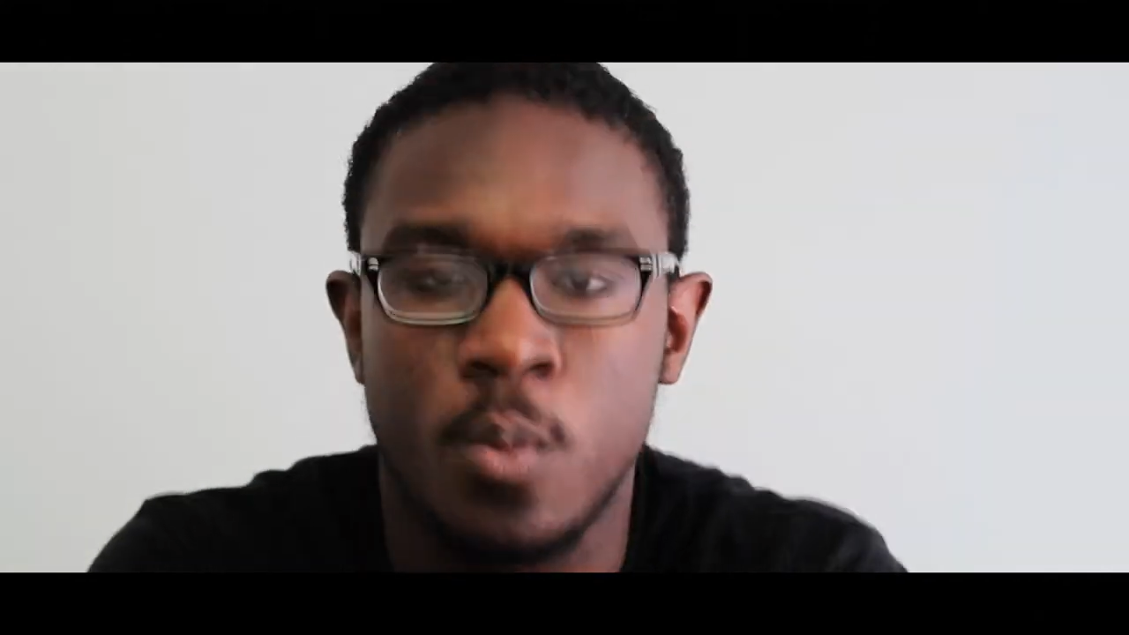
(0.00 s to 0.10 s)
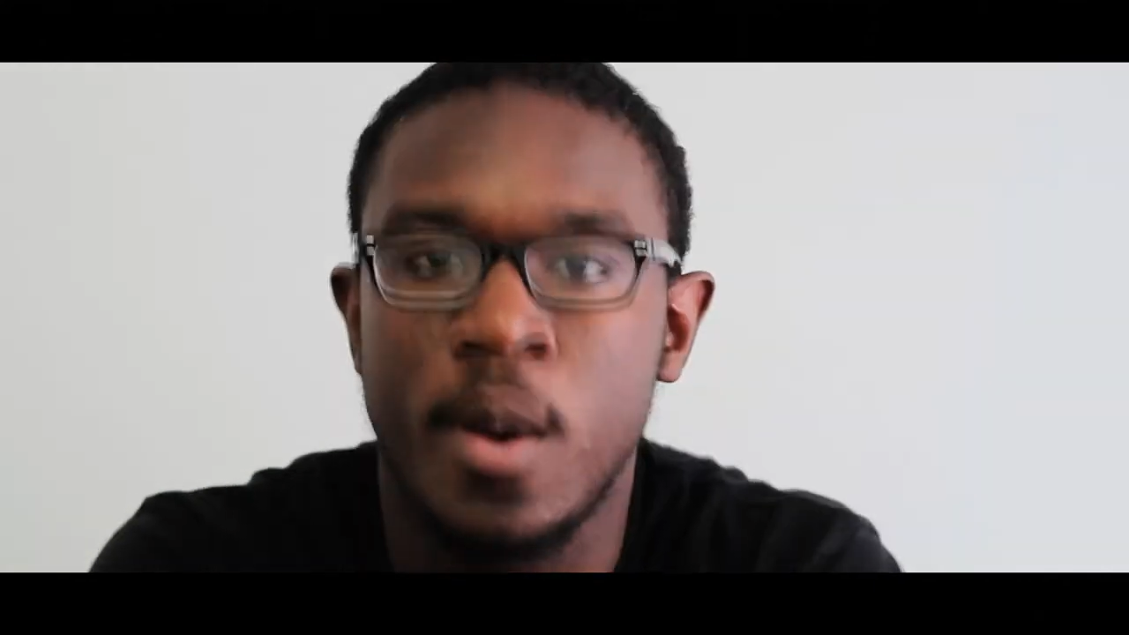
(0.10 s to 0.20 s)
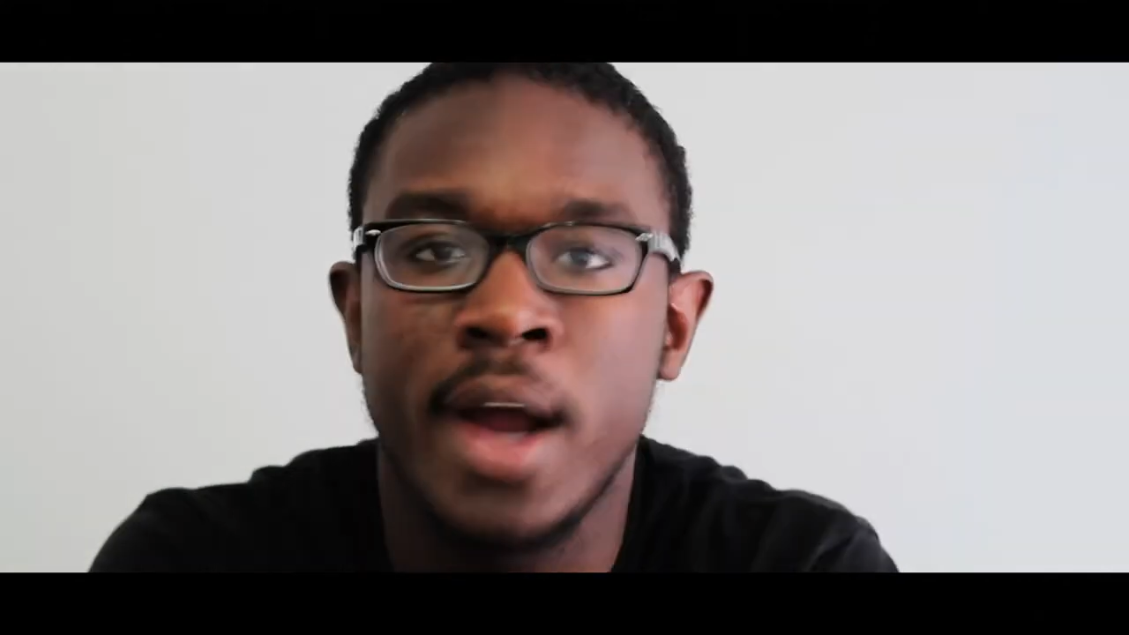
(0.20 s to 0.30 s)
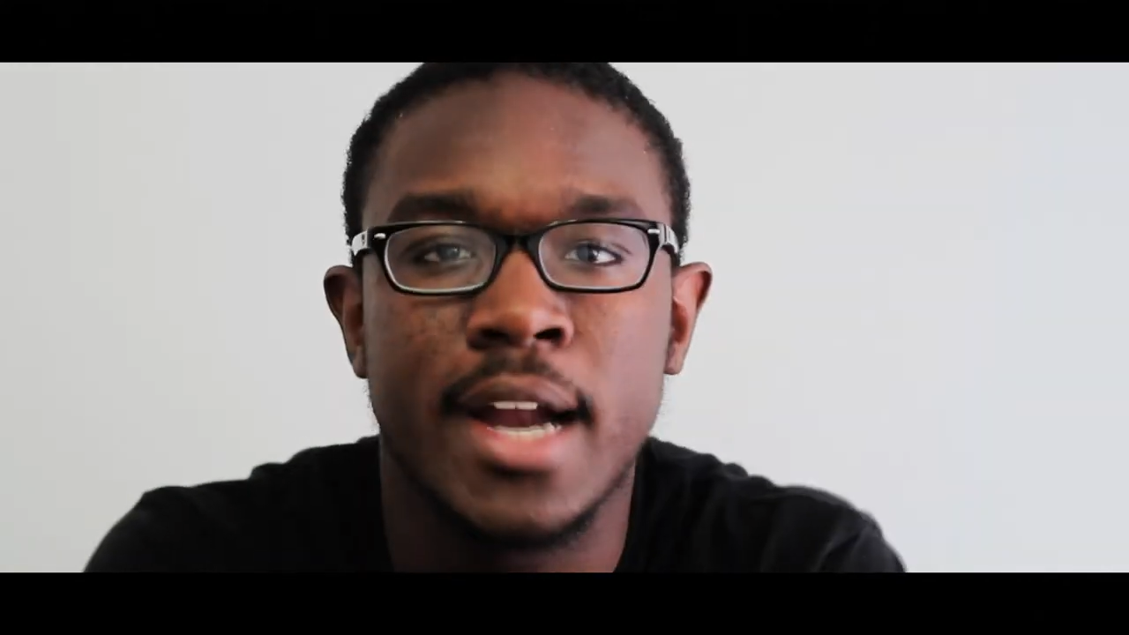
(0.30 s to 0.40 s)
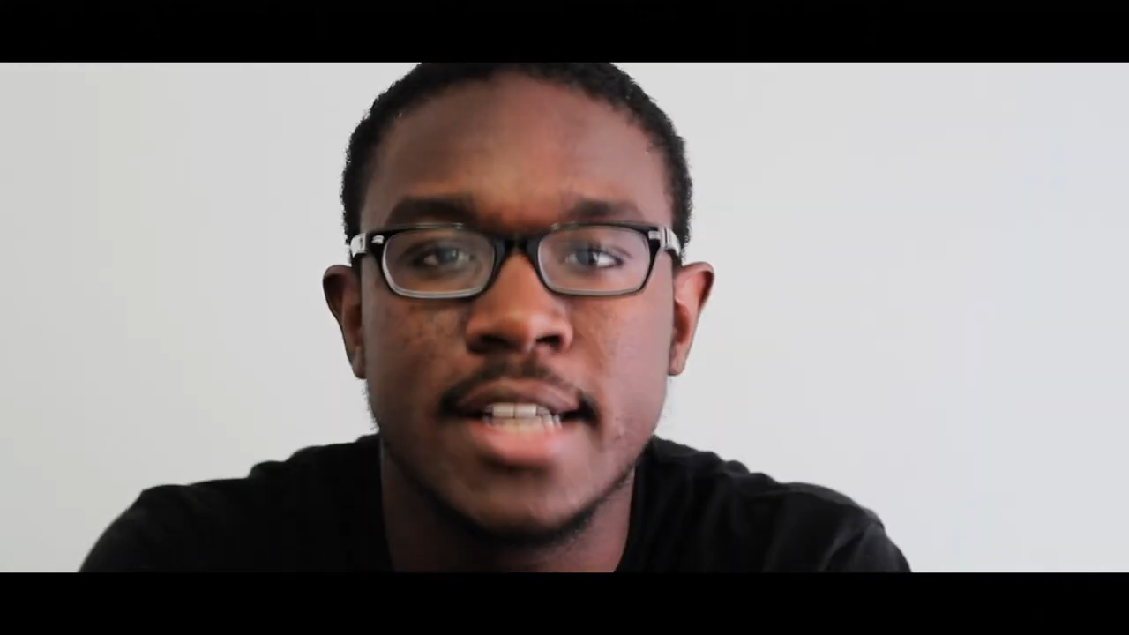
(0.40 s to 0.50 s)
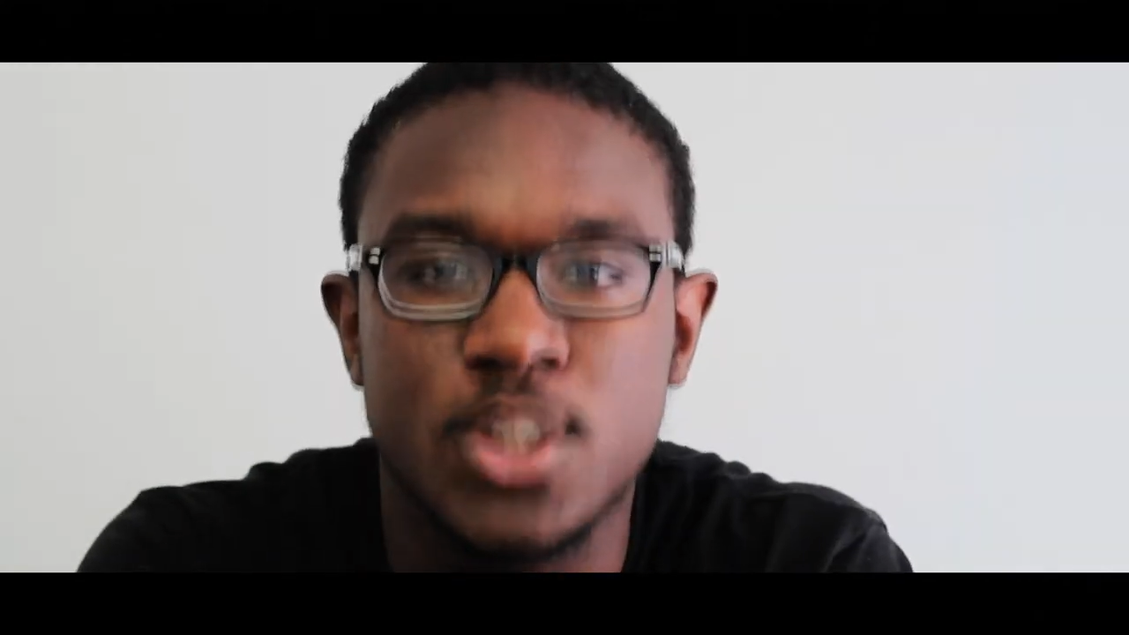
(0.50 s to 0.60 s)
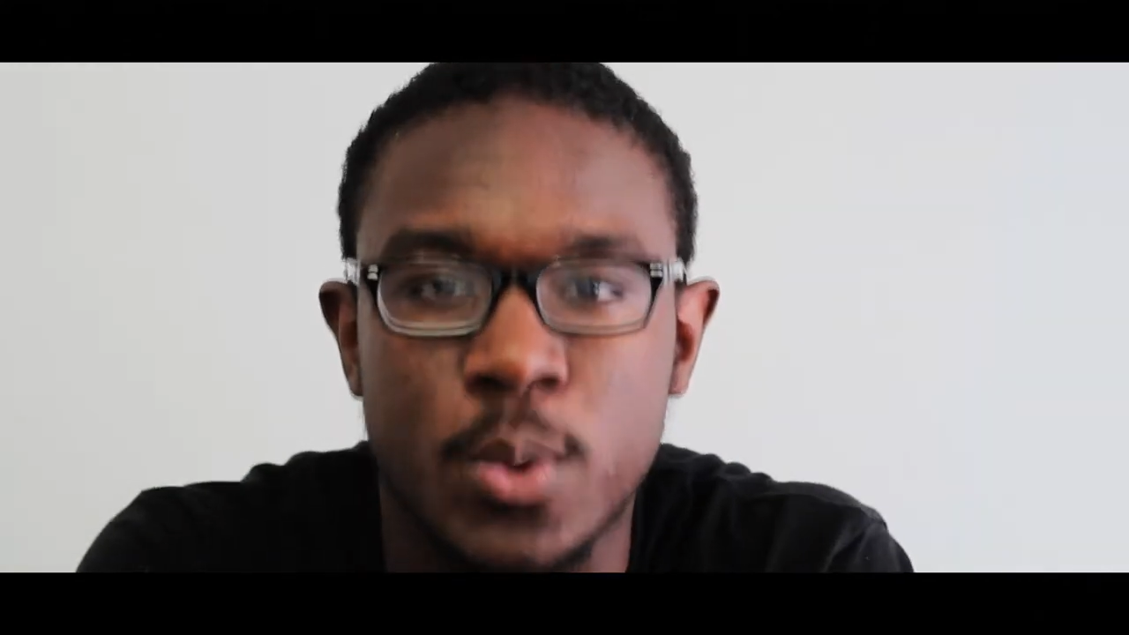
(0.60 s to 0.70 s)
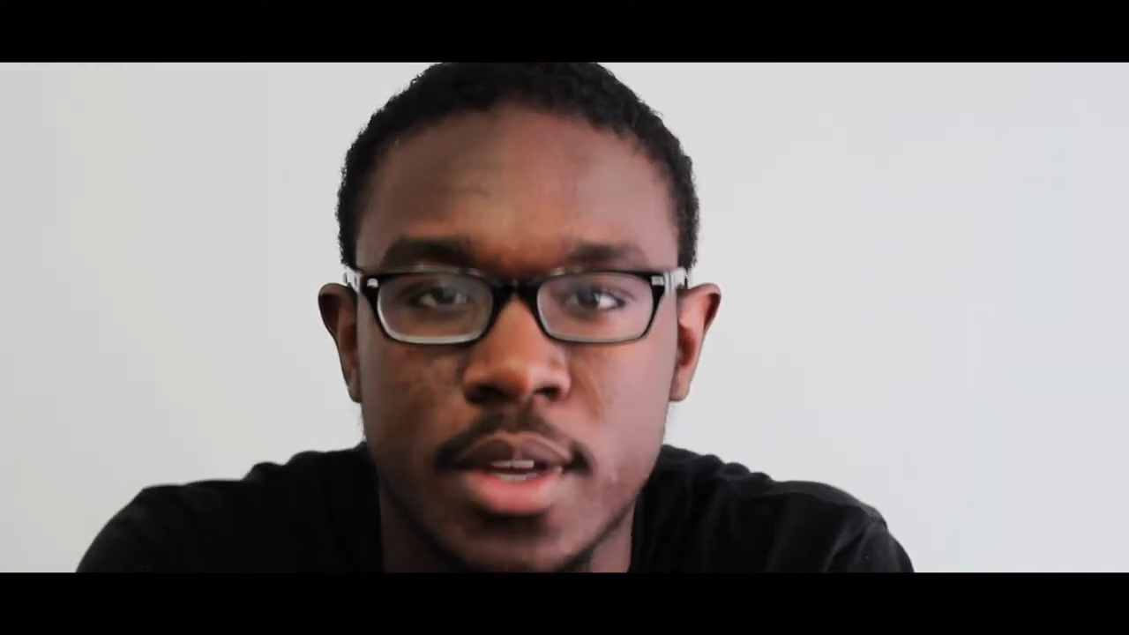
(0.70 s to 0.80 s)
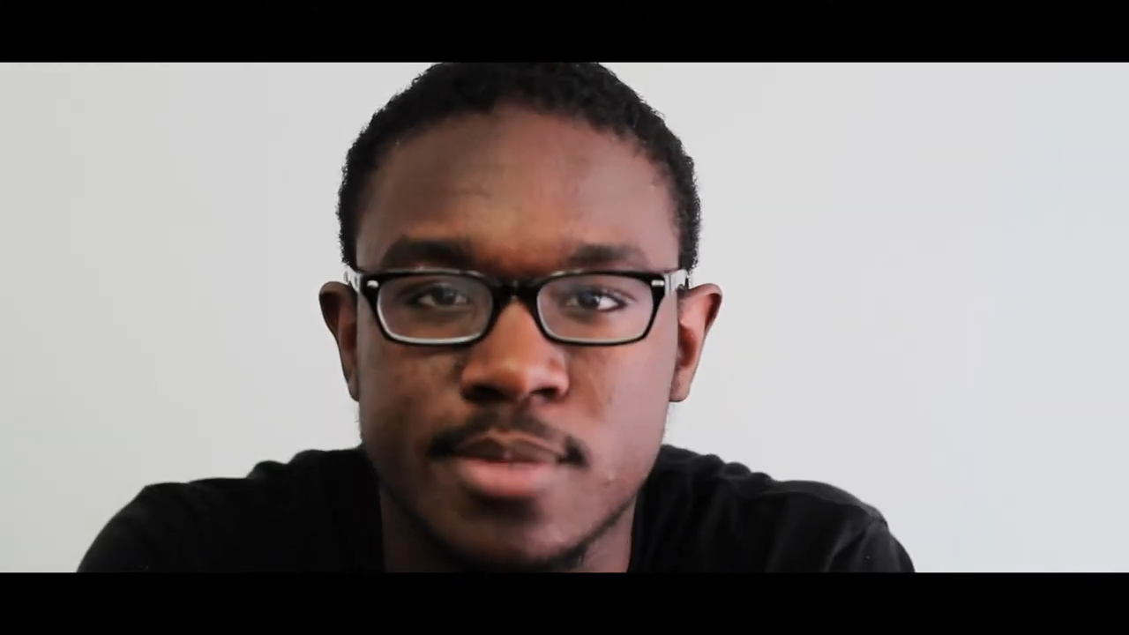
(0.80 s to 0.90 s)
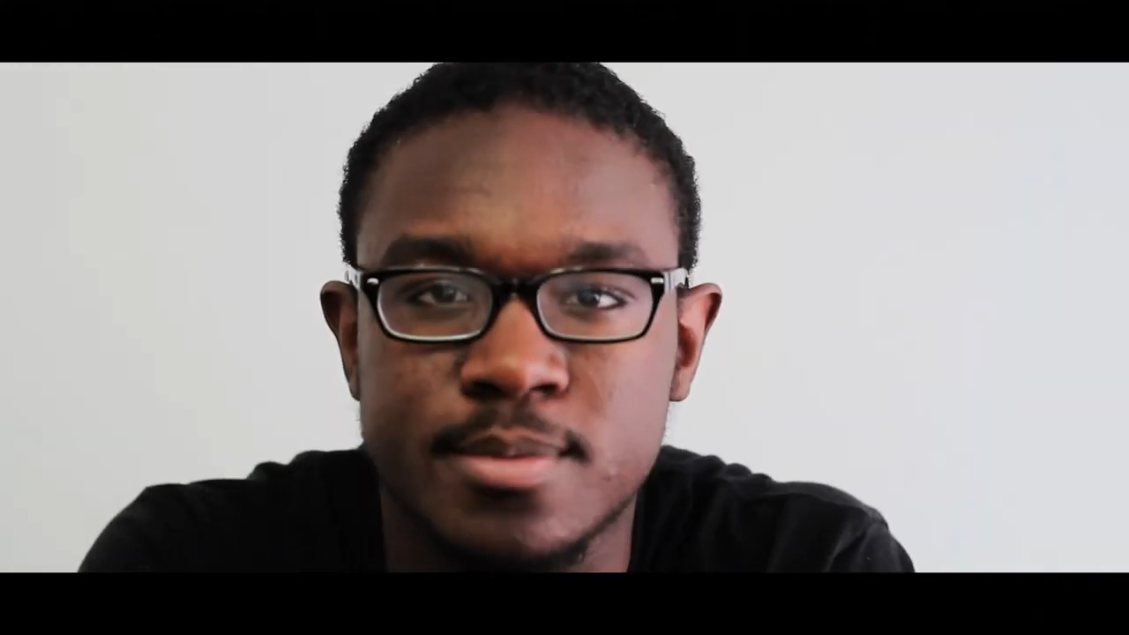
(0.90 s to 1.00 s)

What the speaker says: Why not do it?